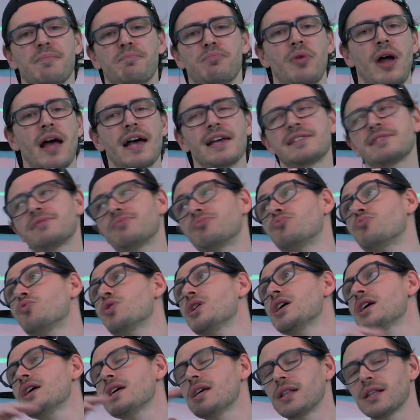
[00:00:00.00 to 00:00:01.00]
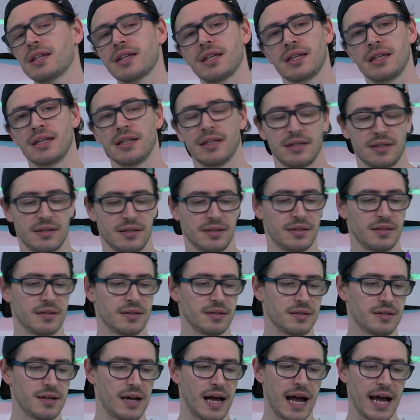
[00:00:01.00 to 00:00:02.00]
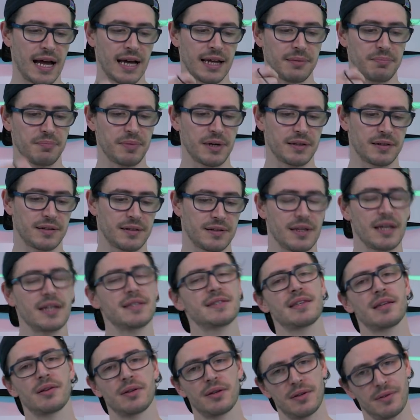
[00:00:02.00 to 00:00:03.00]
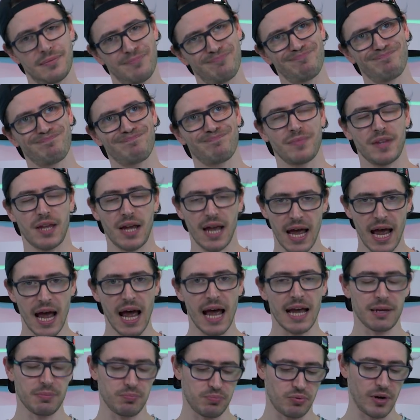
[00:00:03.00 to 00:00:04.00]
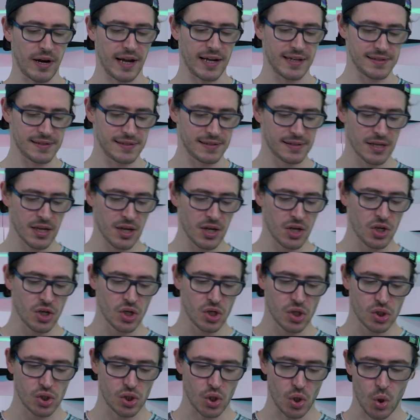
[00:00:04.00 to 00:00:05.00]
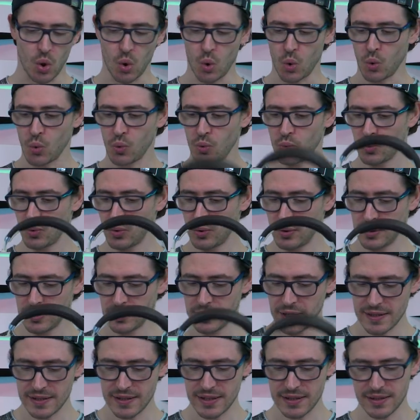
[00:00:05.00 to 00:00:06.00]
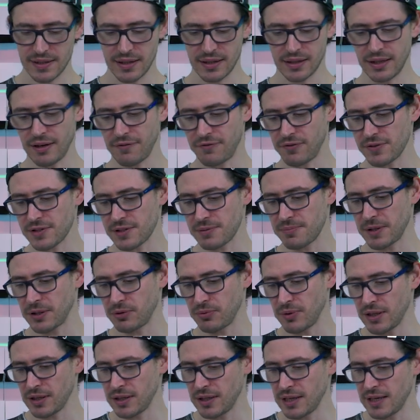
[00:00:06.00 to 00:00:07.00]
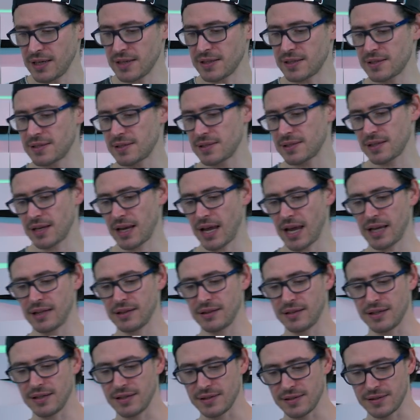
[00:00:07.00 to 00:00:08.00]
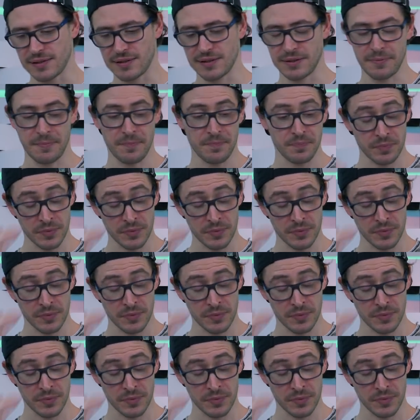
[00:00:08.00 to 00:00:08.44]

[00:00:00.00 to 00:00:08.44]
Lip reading: price really high, but it's a high price. So this is the difference between this and this.